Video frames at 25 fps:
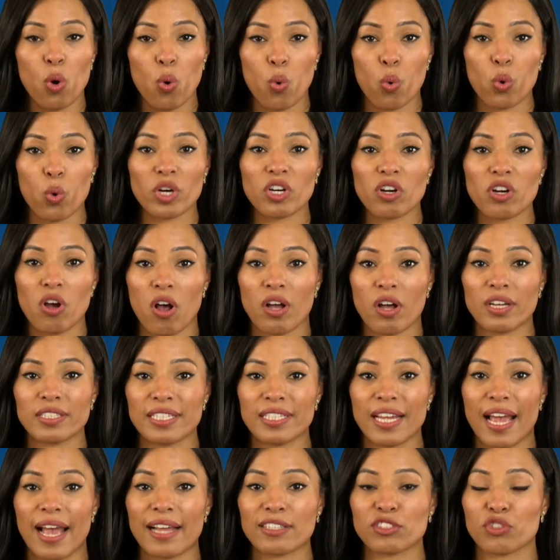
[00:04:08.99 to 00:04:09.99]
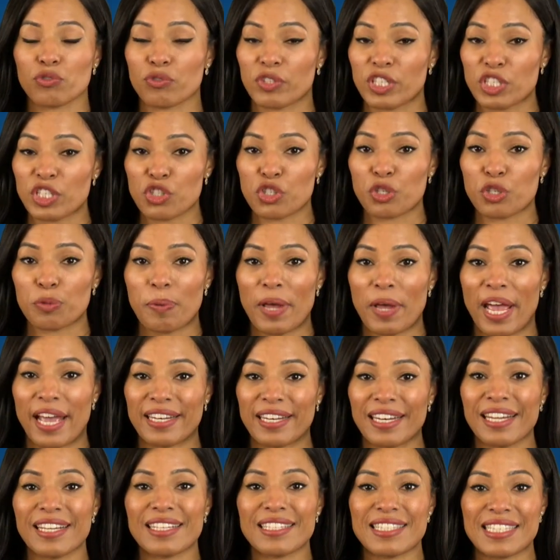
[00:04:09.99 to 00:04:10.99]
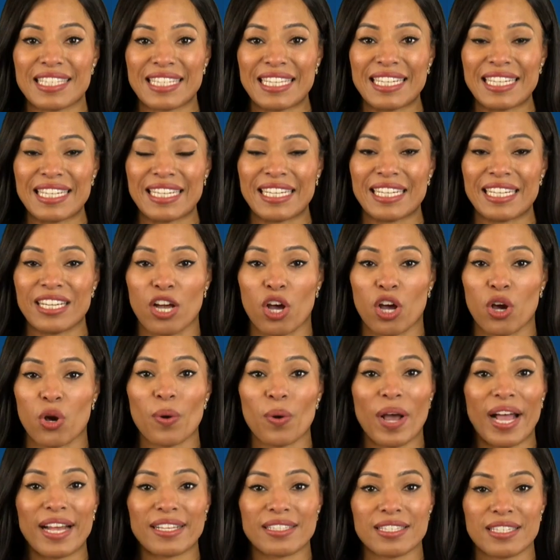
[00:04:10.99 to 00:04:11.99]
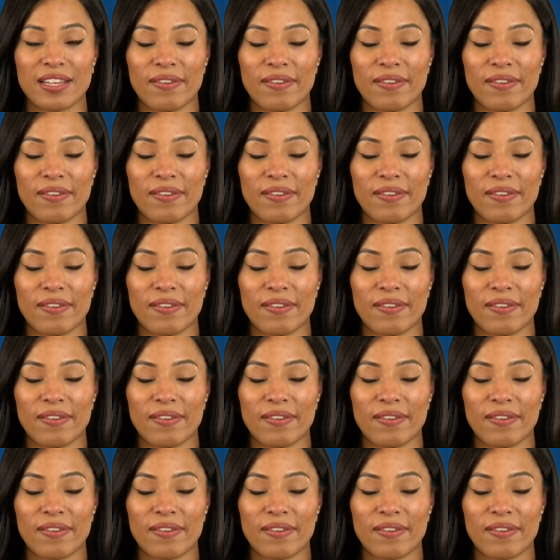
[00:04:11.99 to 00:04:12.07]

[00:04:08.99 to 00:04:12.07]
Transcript: or contact Richard Penn, CEO, at